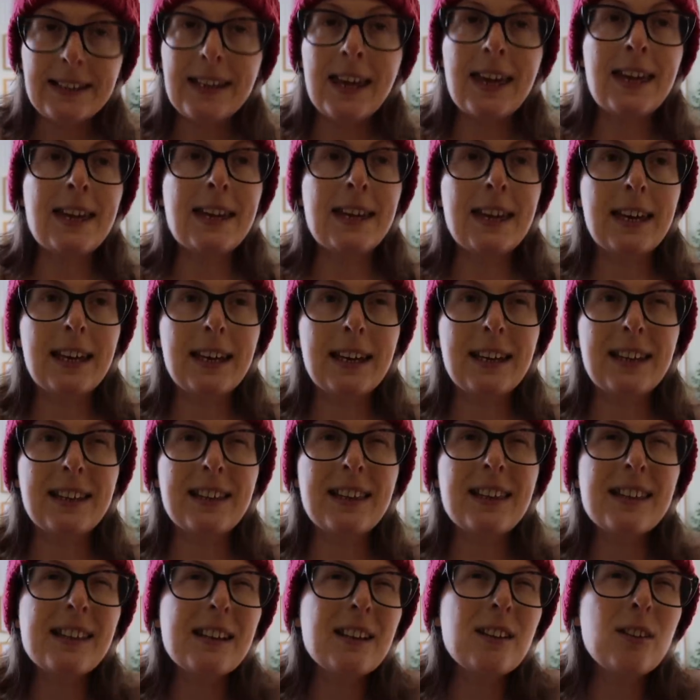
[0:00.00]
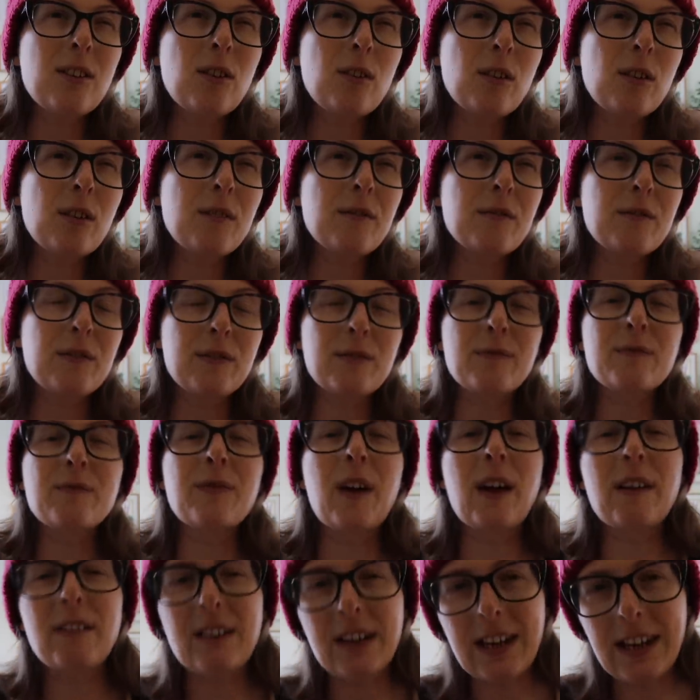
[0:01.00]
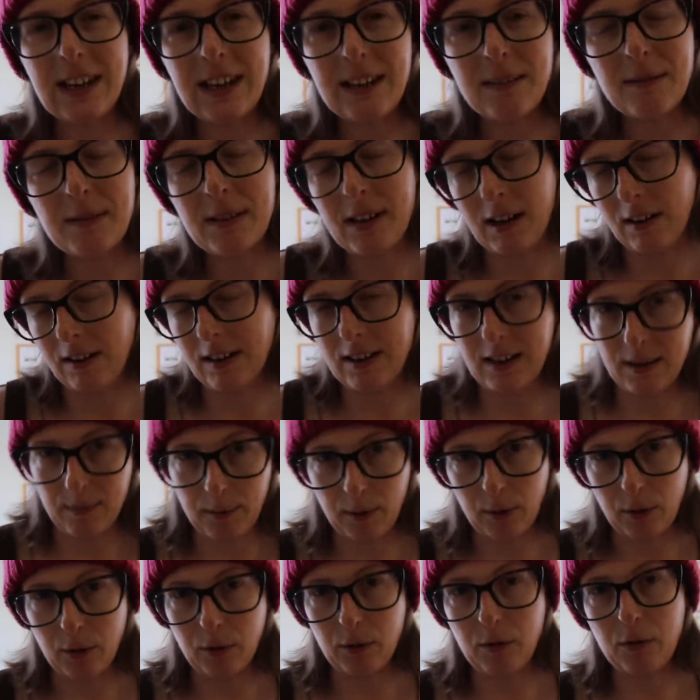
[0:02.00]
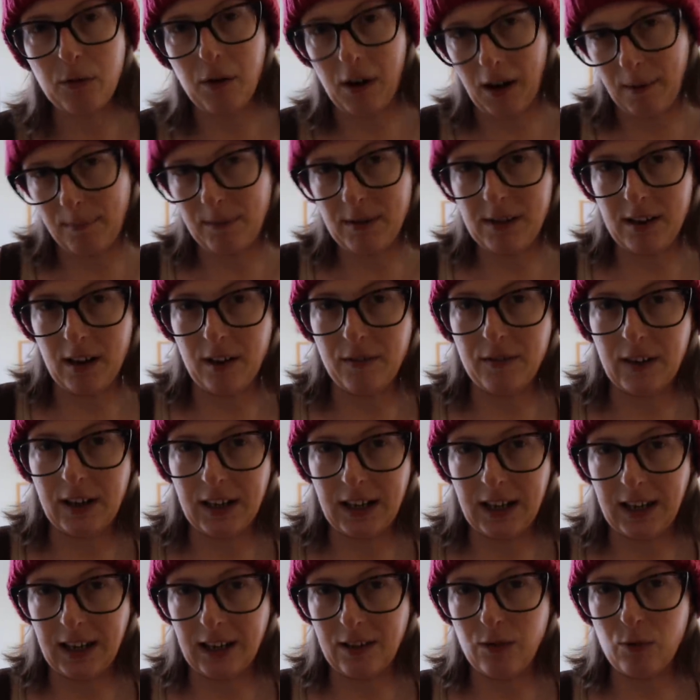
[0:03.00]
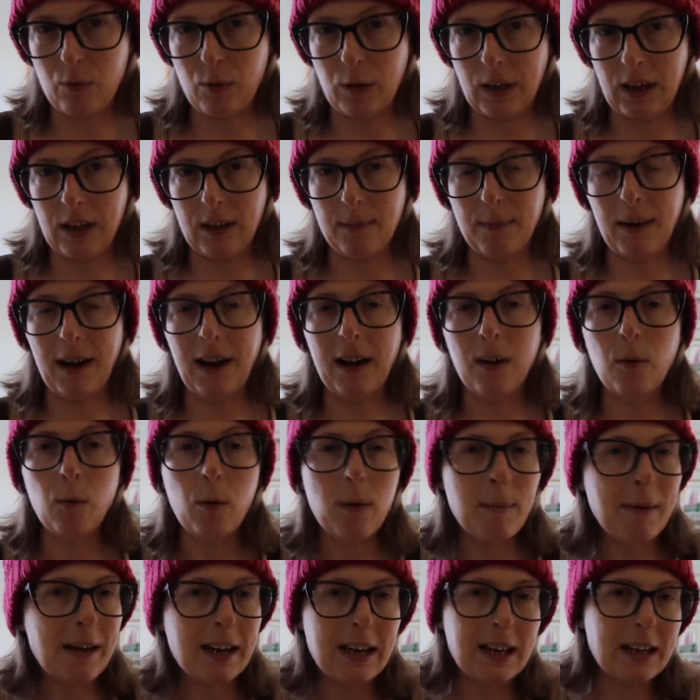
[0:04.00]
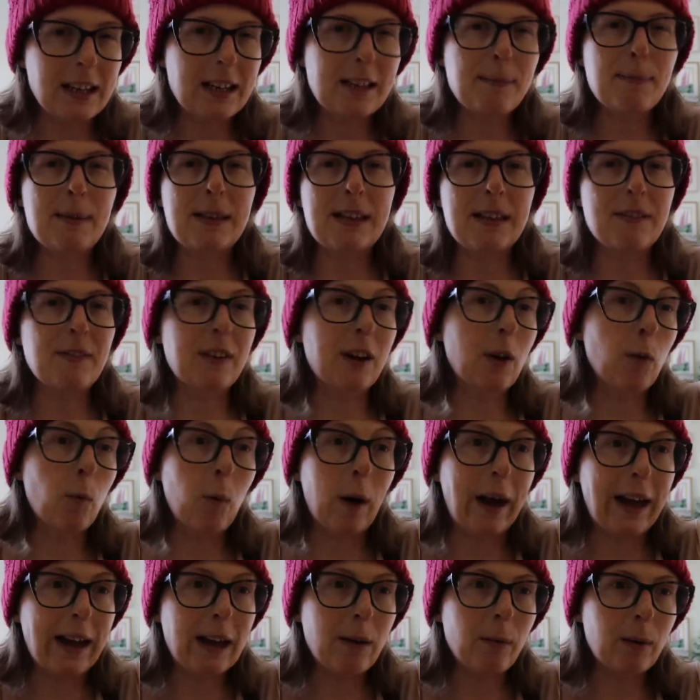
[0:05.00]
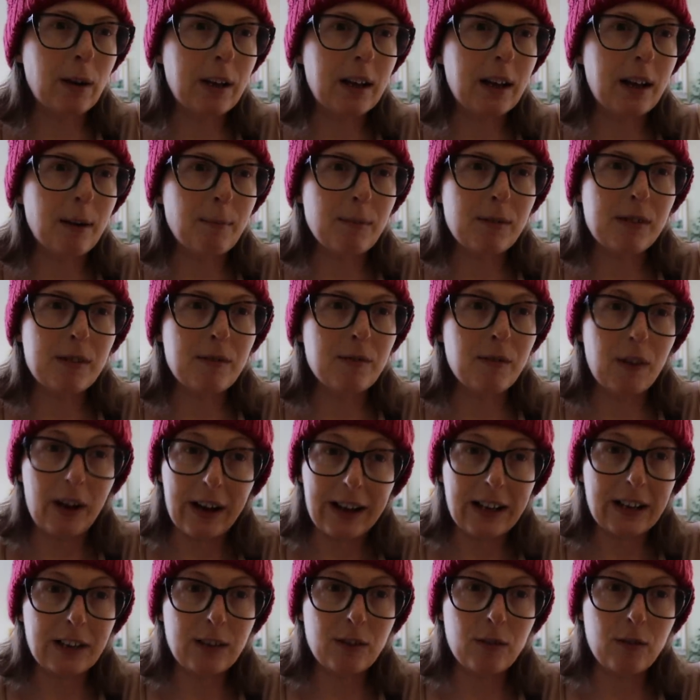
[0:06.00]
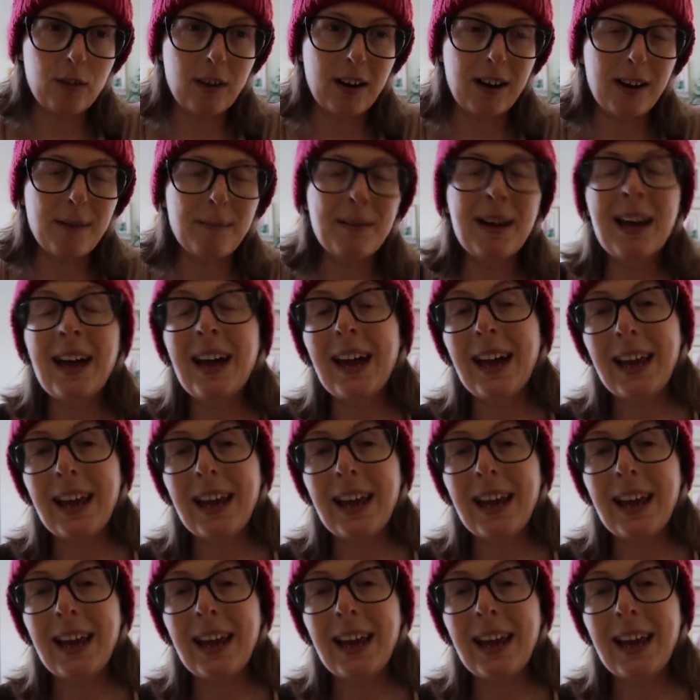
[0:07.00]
naked. There's a lot of very stereotypical crime stuff in here, talking about women in a specific way when it comes to violent crime.